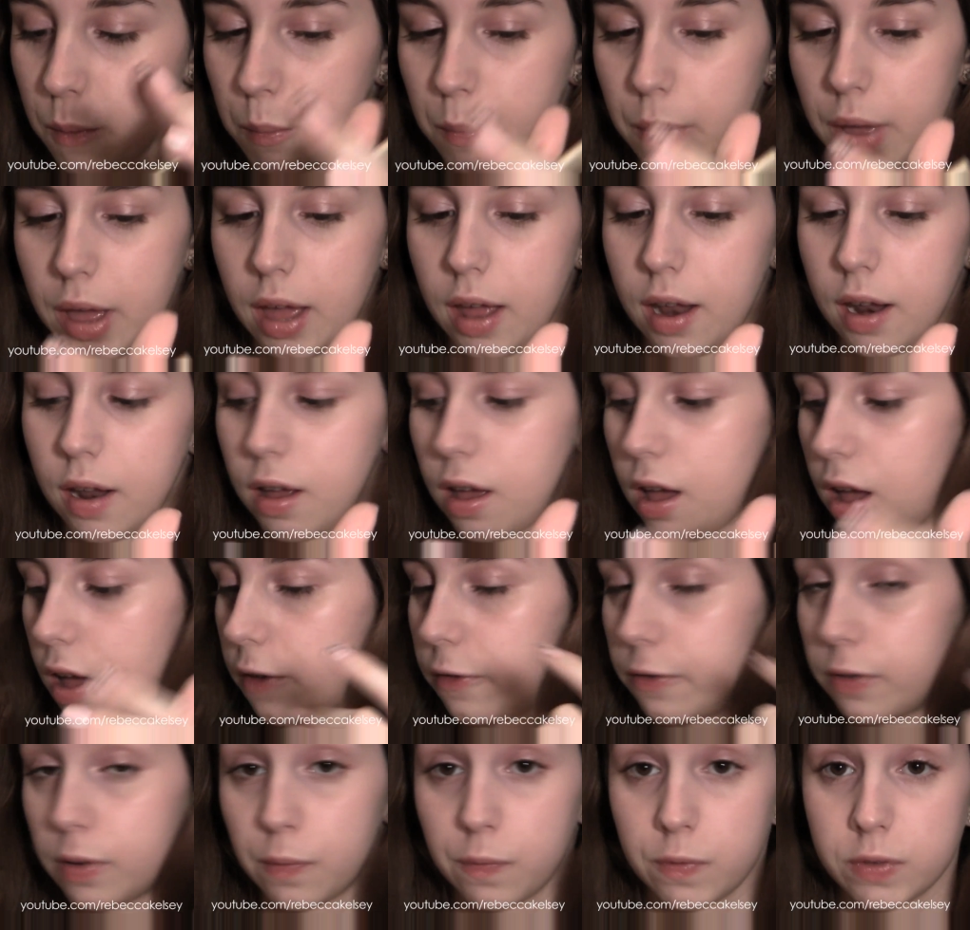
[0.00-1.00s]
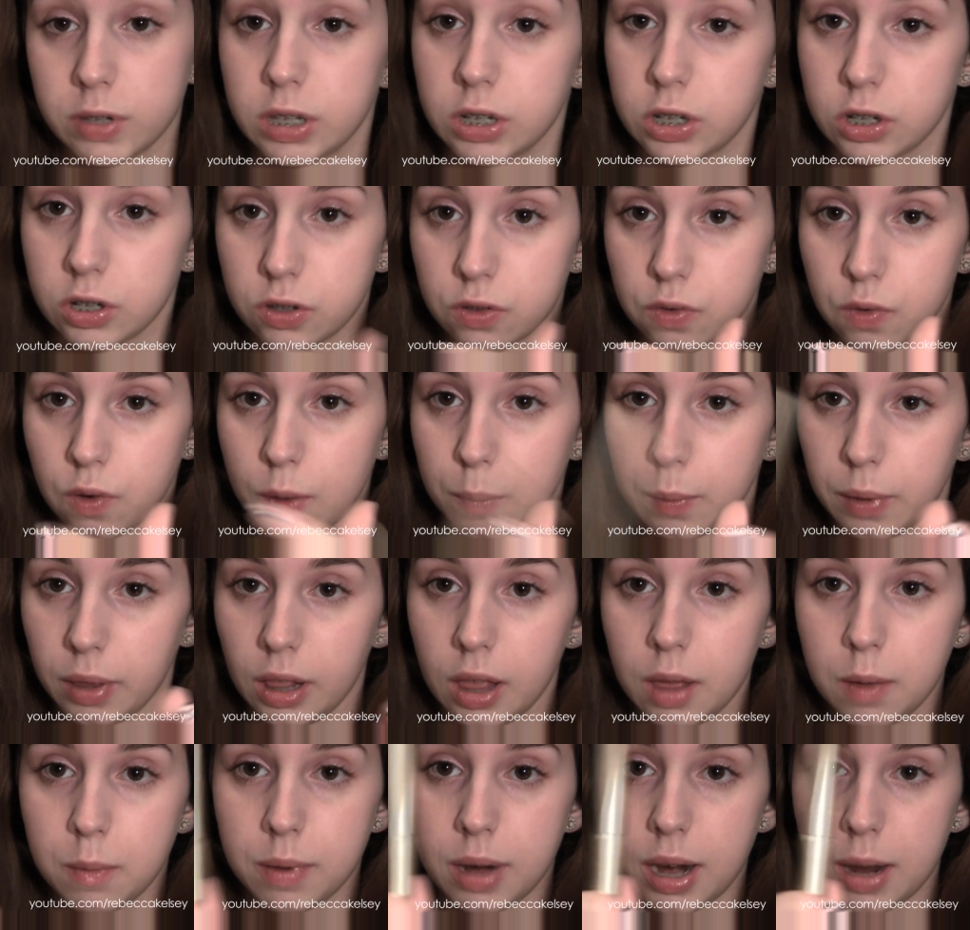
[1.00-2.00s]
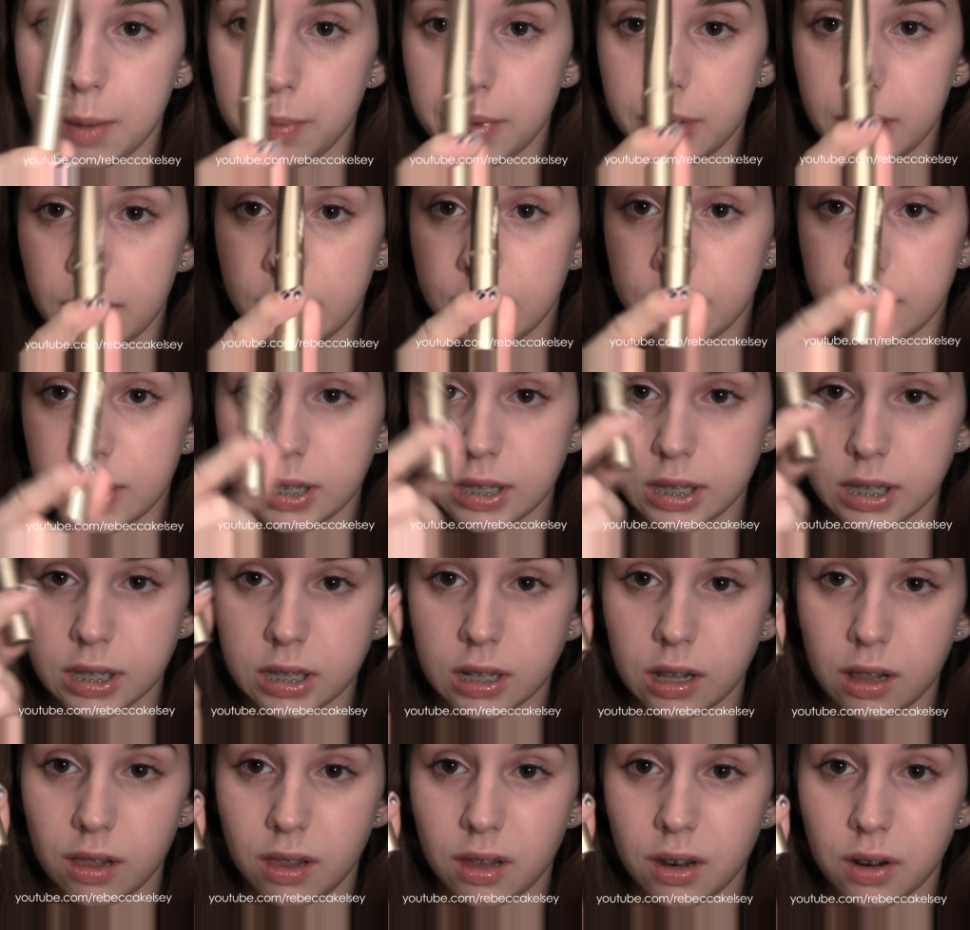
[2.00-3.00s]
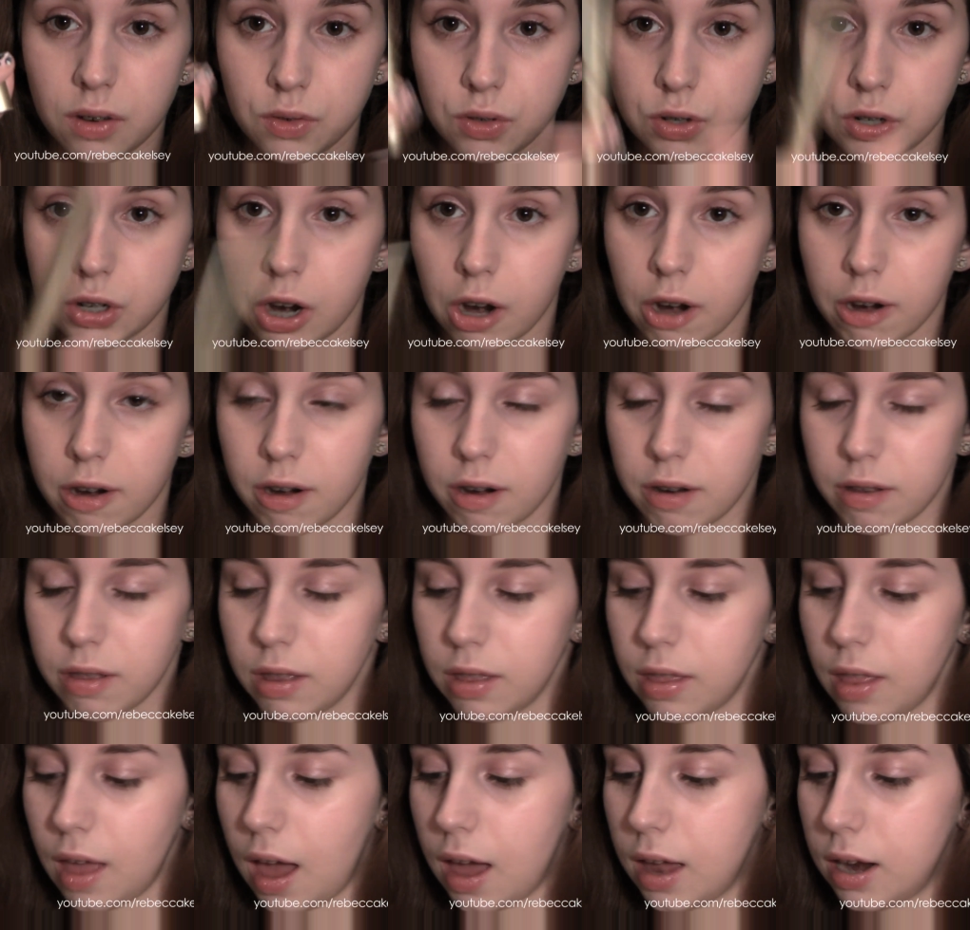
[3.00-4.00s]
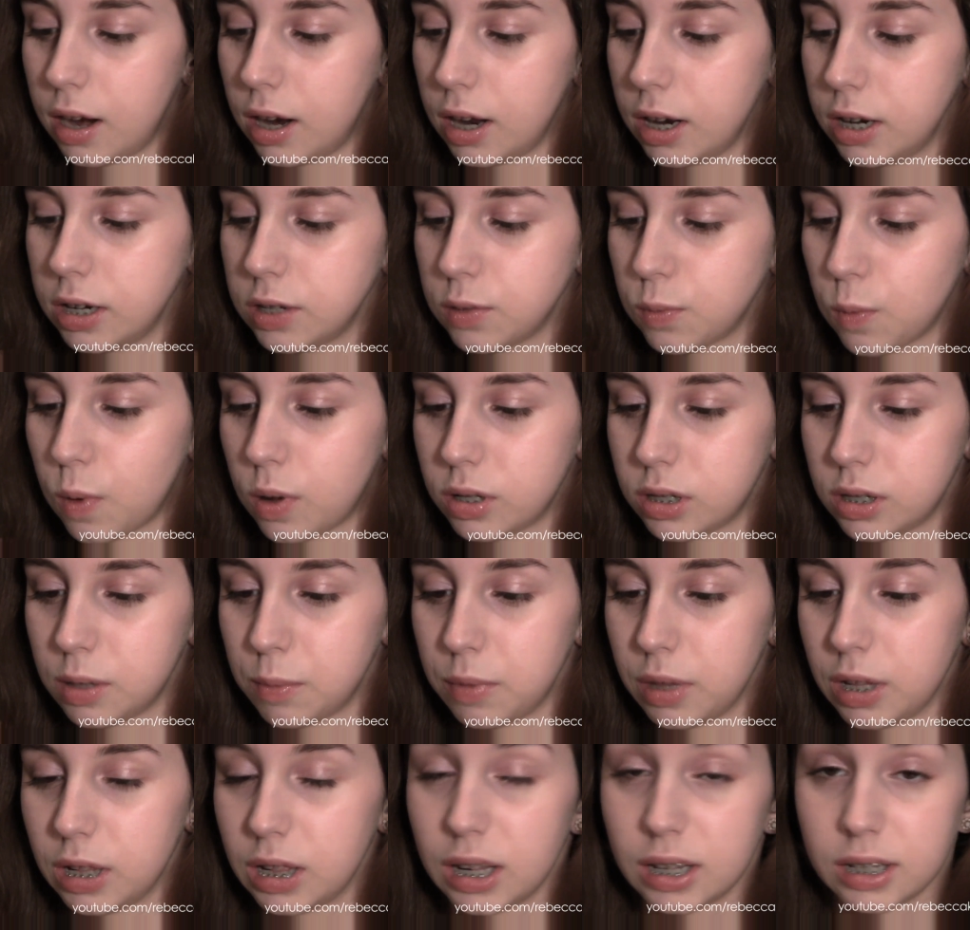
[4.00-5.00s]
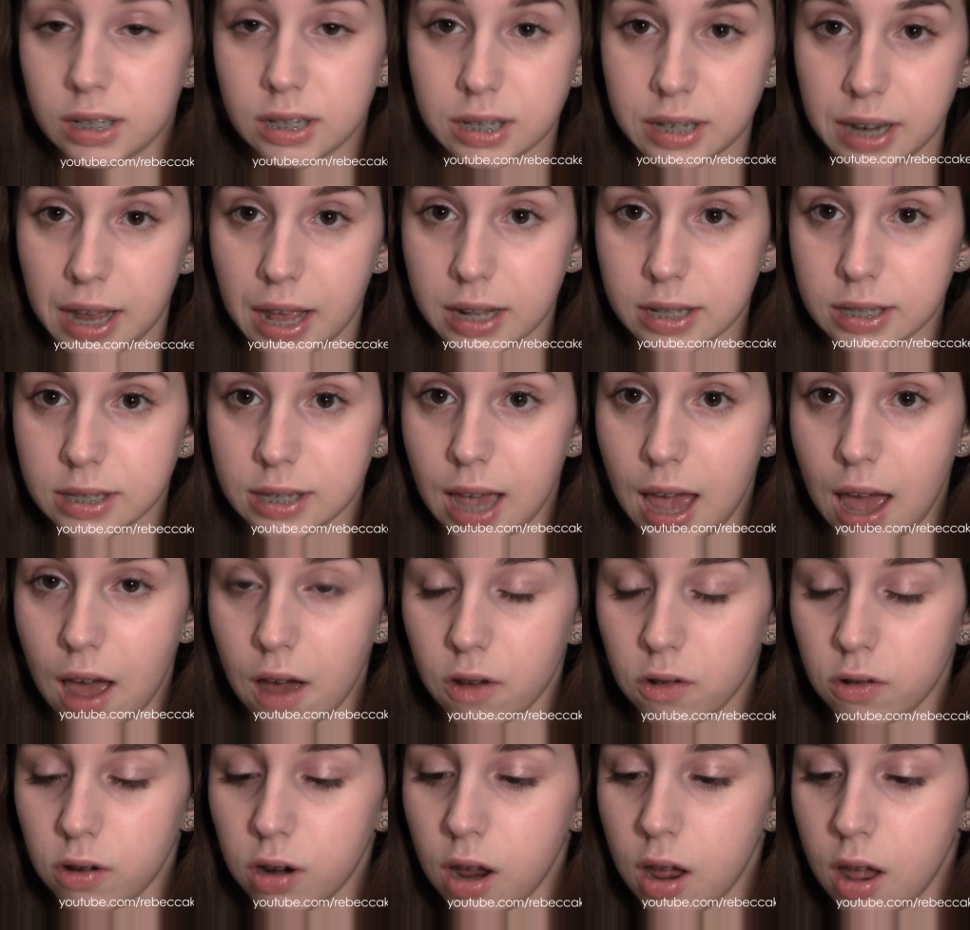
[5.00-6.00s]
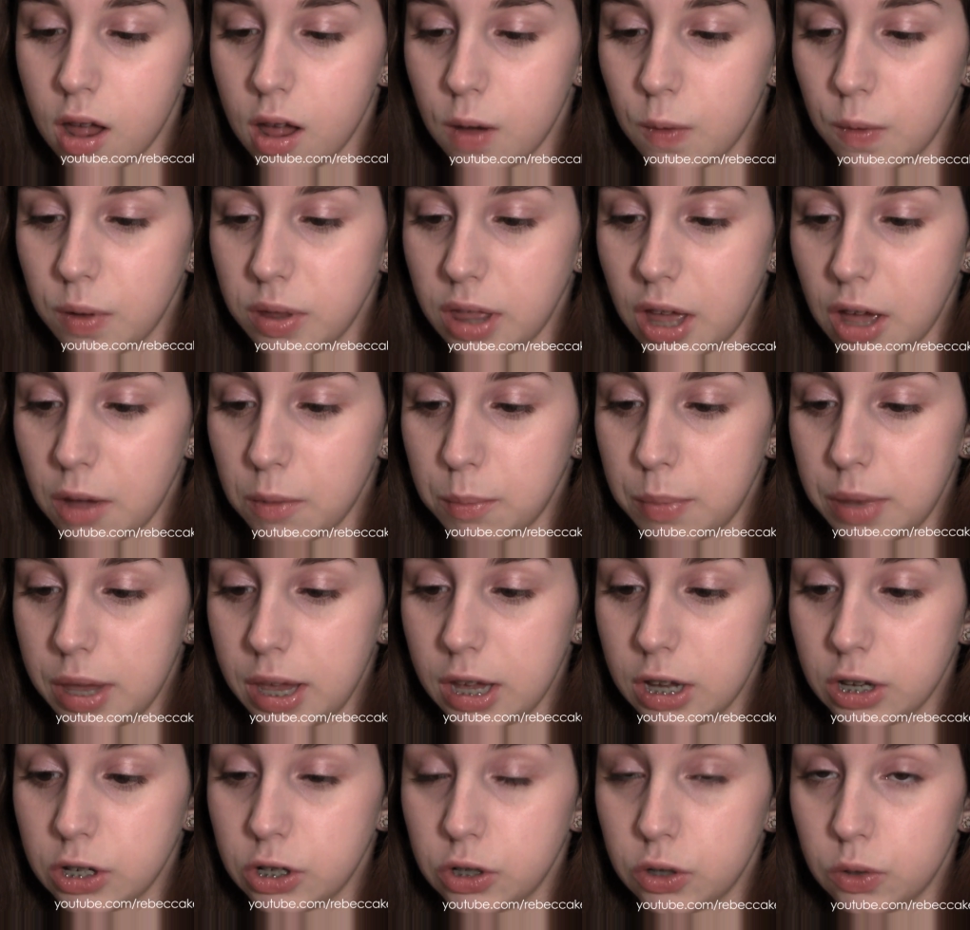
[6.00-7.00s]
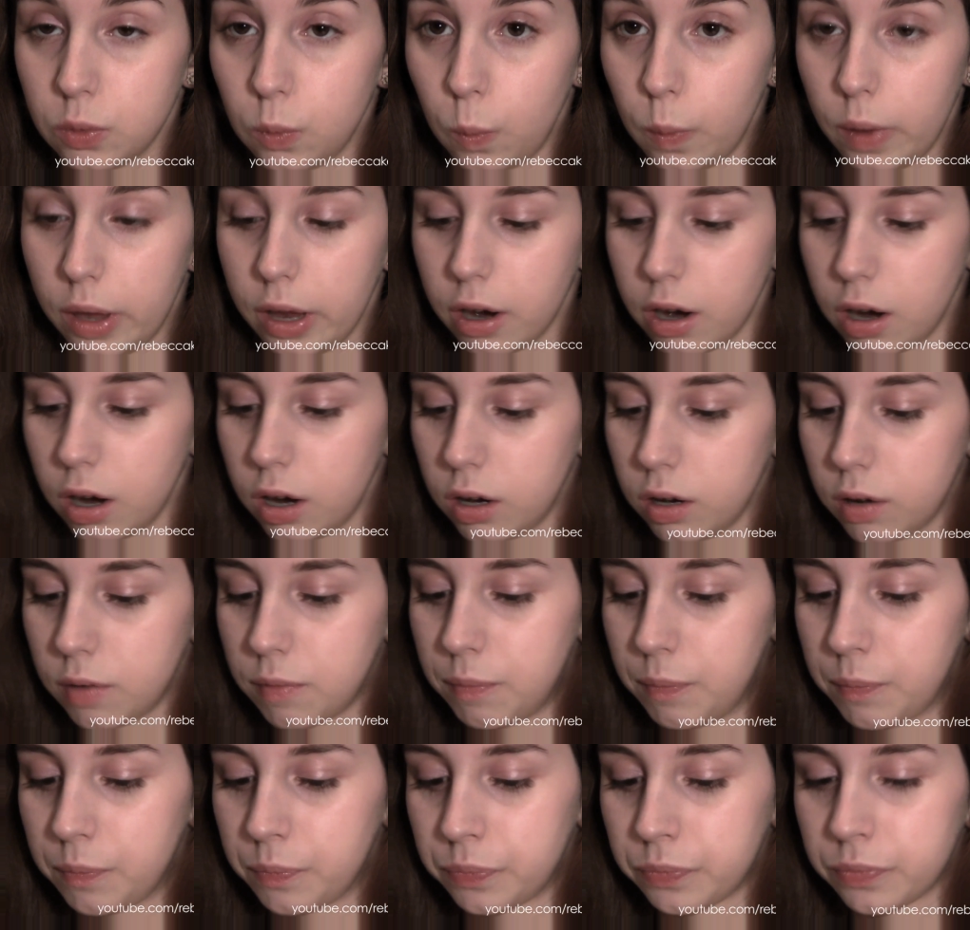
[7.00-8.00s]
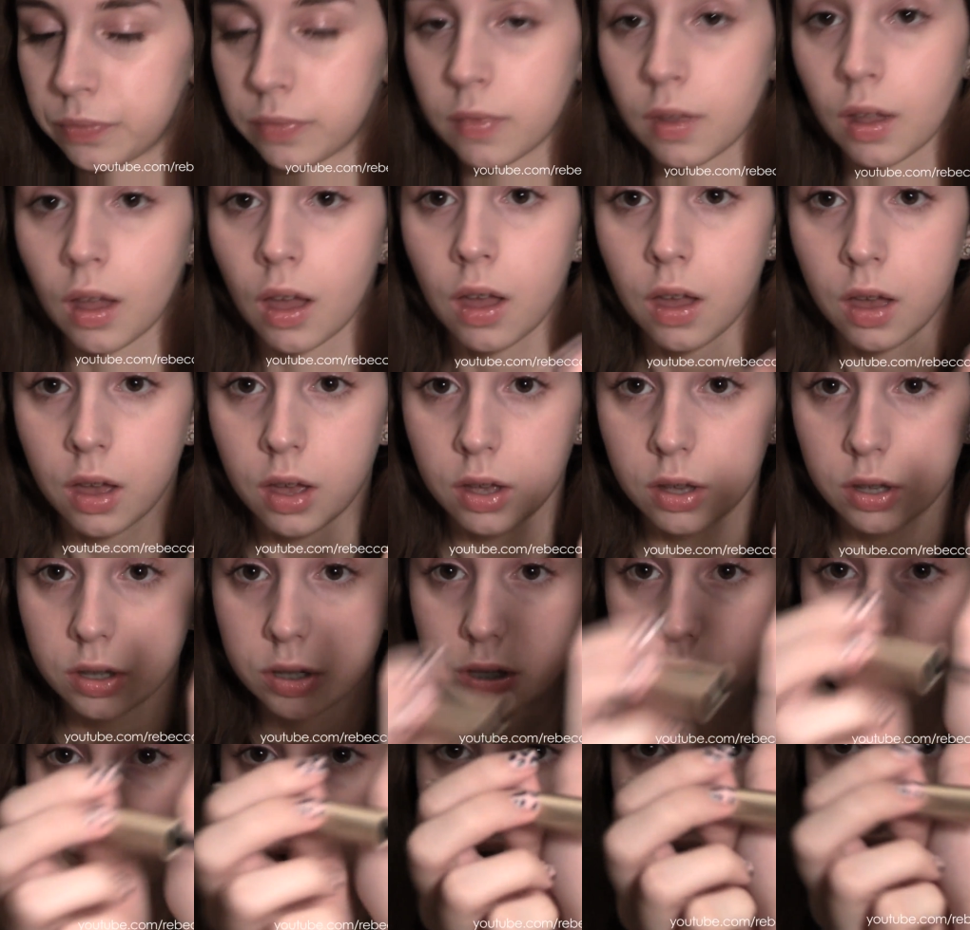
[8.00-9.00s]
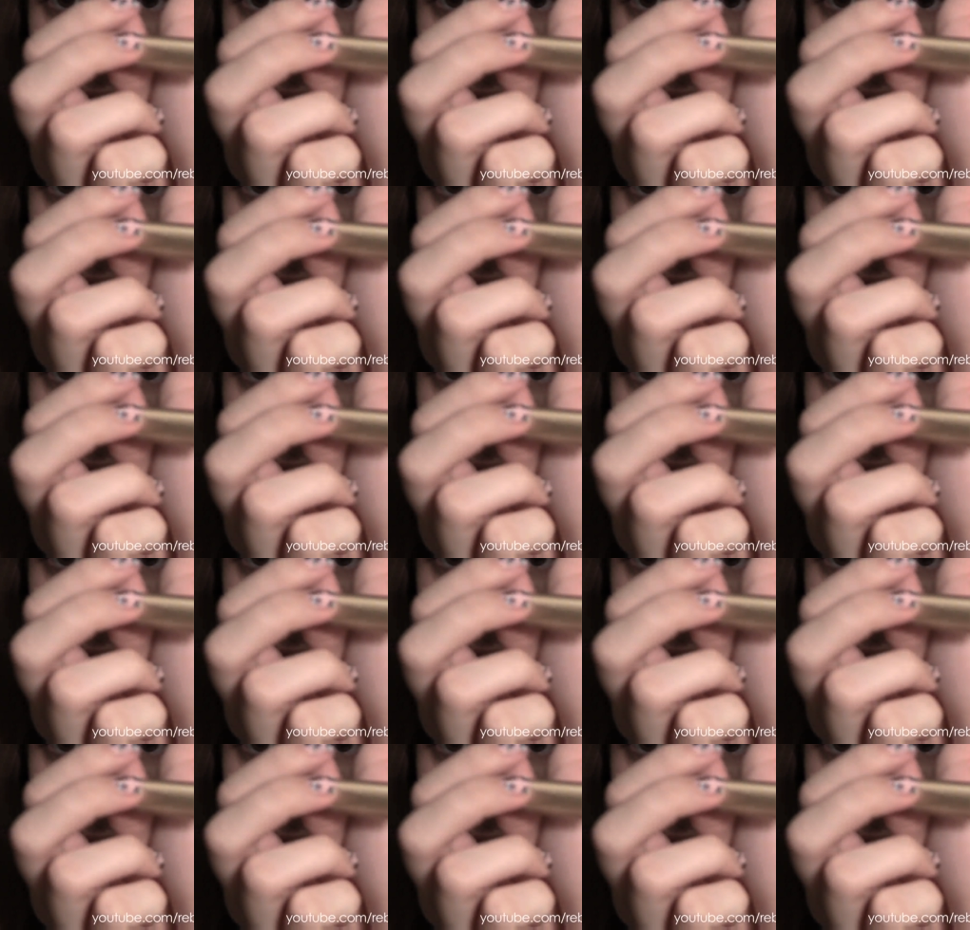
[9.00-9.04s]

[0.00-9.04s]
but from Physicians Formula, but I believe this is a little darker than that, and I just want something that stands out without being too weird. So